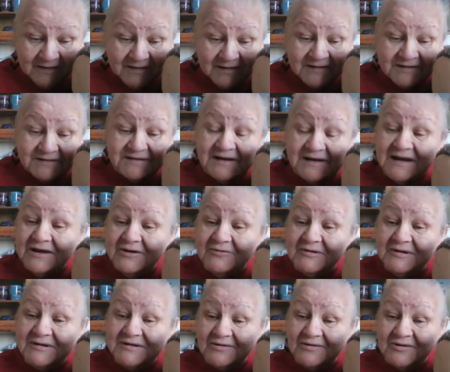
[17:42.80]
Seek
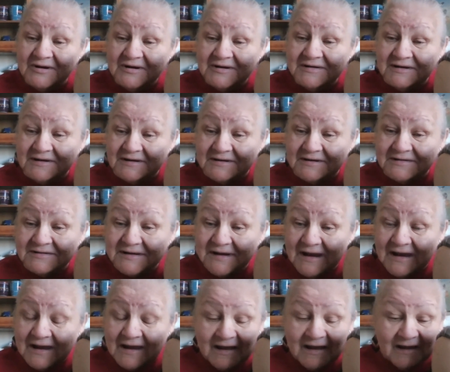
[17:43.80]
resources
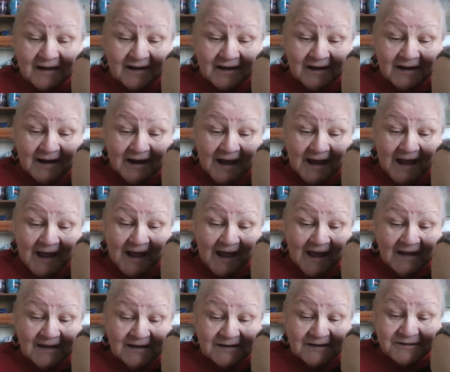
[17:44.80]

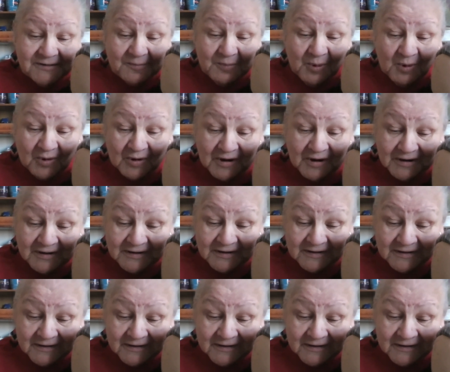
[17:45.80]
and support.